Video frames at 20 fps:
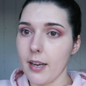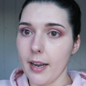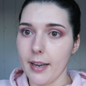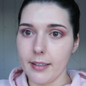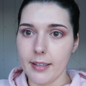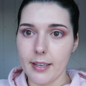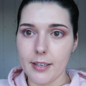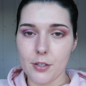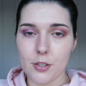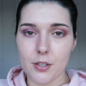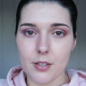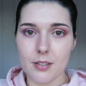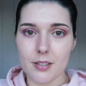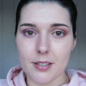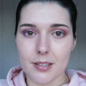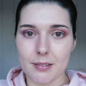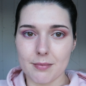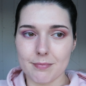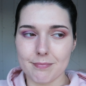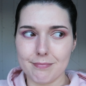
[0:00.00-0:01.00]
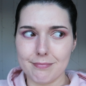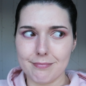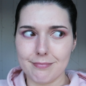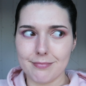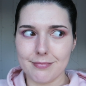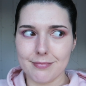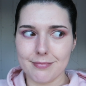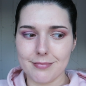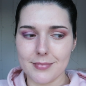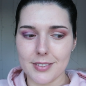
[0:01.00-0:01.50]
eyelashes and
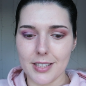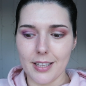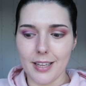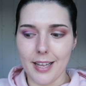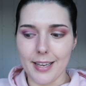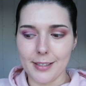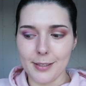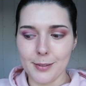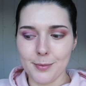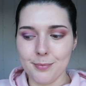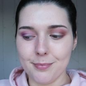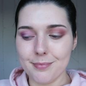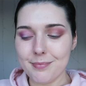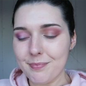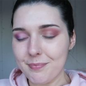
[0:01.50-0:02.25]
liner.